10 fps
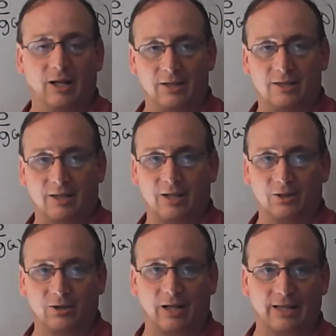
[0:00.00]
together
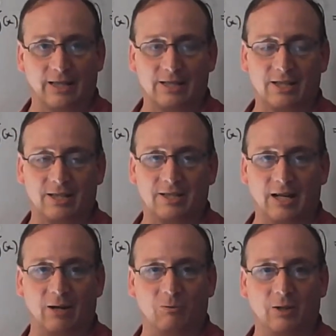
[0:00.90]
like this. It's
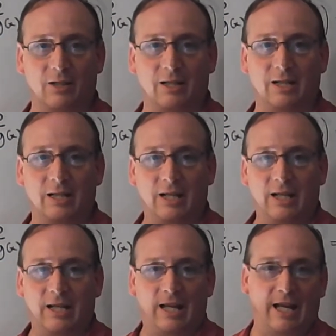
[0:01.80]
not really
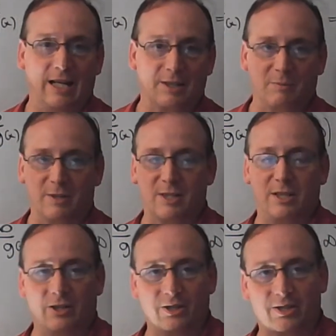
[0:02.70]
as
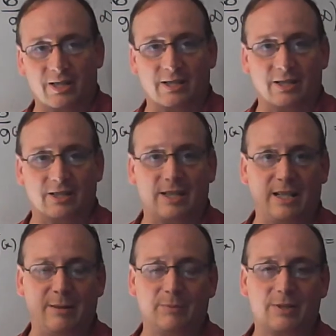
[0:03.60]
mysterious as it
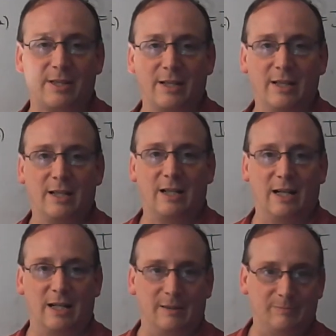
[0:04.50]
seems.
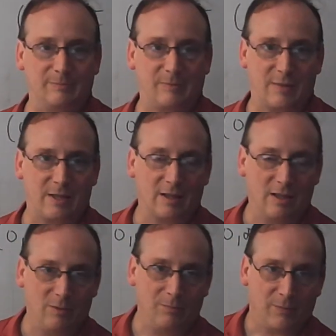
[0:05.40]

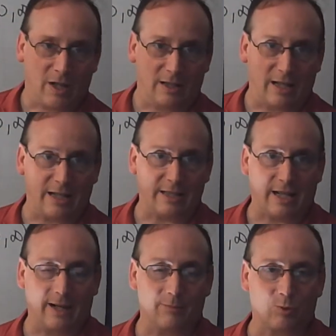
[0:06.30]
A lot of
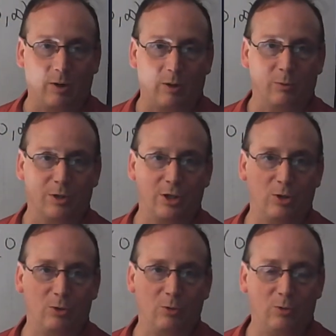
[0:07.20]
times what we'll
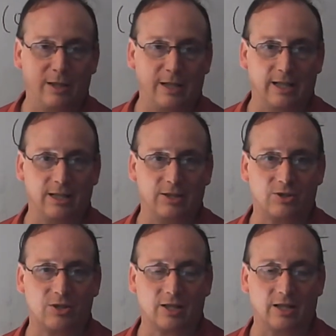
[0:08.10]
do
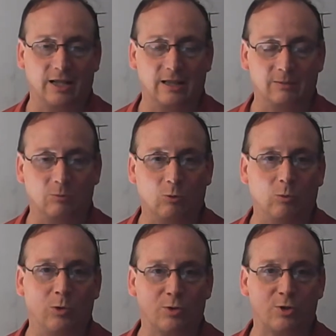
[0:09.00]
is
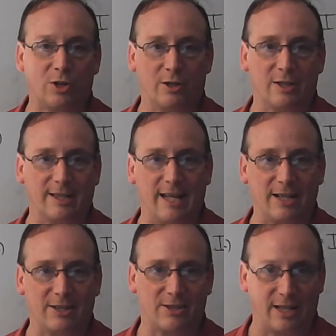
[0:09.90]
we'll start to
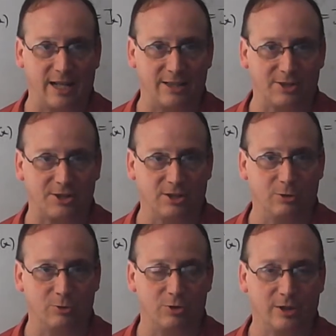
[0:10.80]
guess at a
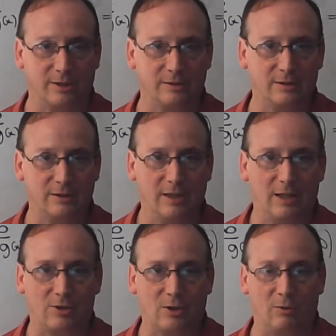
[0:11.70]
solution.
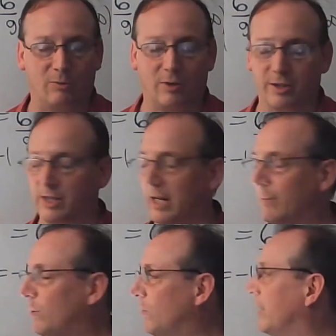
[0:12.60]
So for
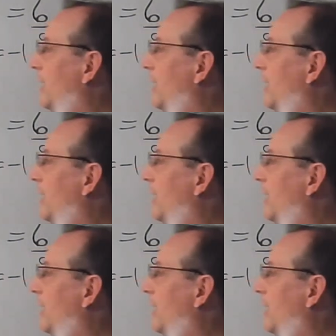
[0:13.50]
example, when I